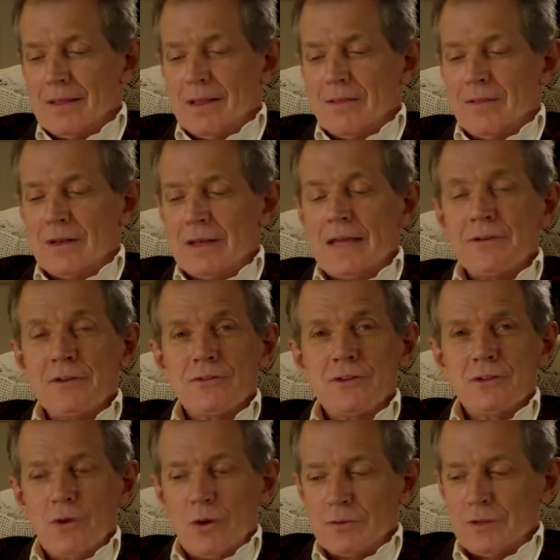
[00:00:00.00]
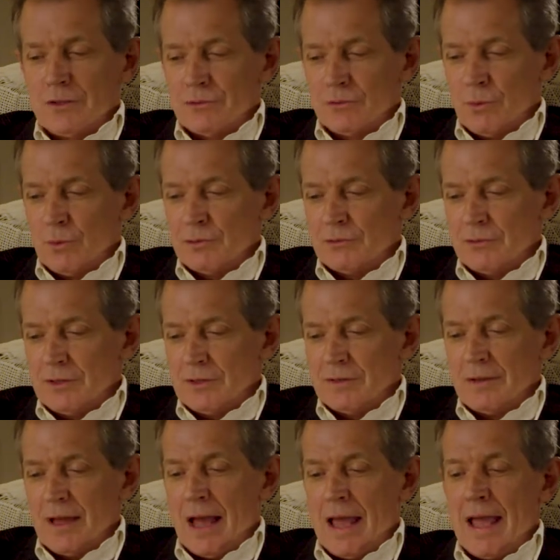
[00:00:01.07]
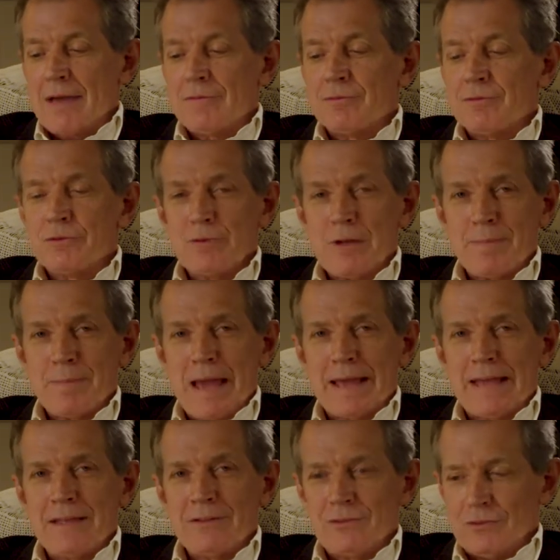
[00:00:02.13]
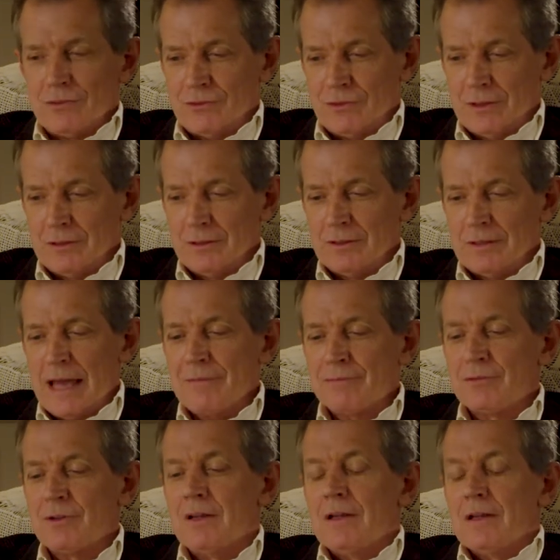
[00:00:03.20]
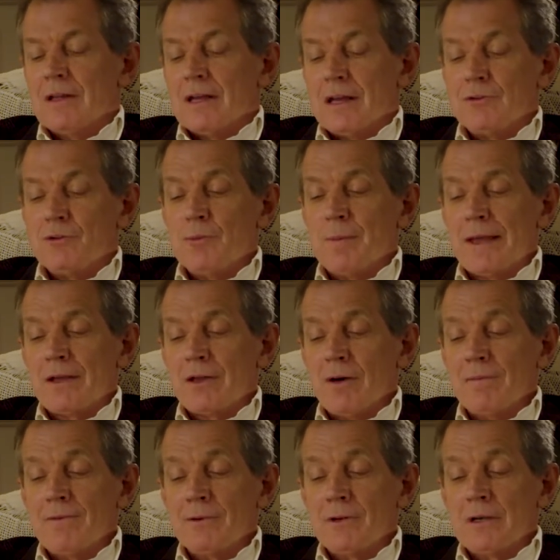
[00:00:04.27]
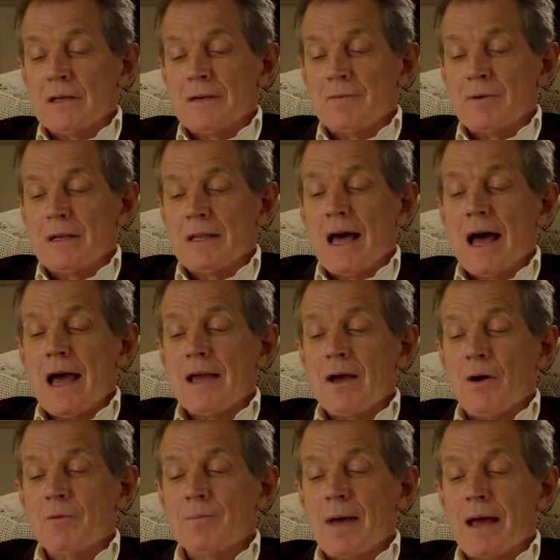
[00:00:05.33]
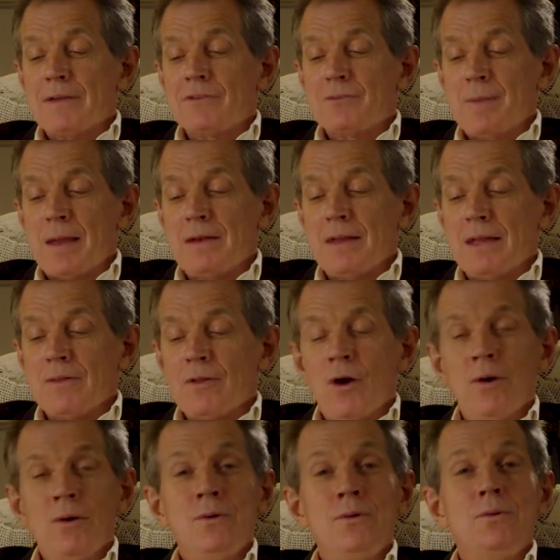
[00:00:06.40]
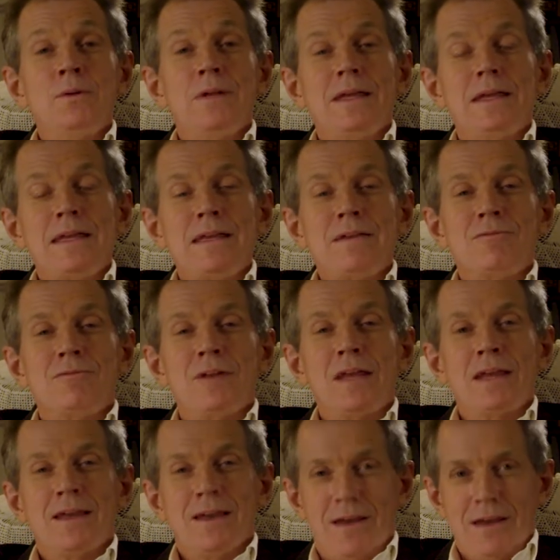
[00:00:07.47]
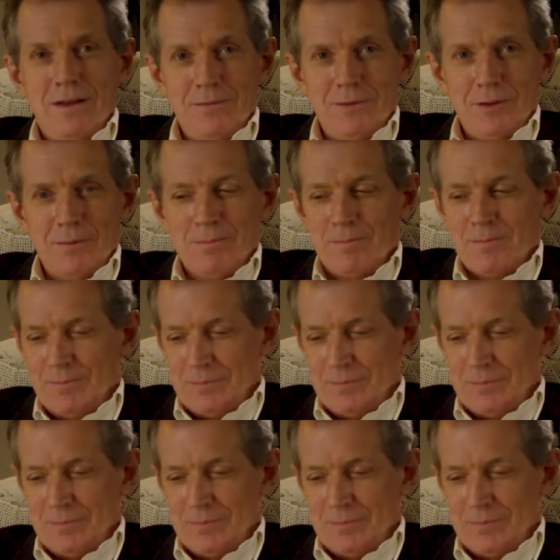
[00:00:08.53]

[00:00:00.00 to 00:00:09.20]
The letters are not exhausted. I have three packets still left, and you may confidently rely on my spending the whole evening over them.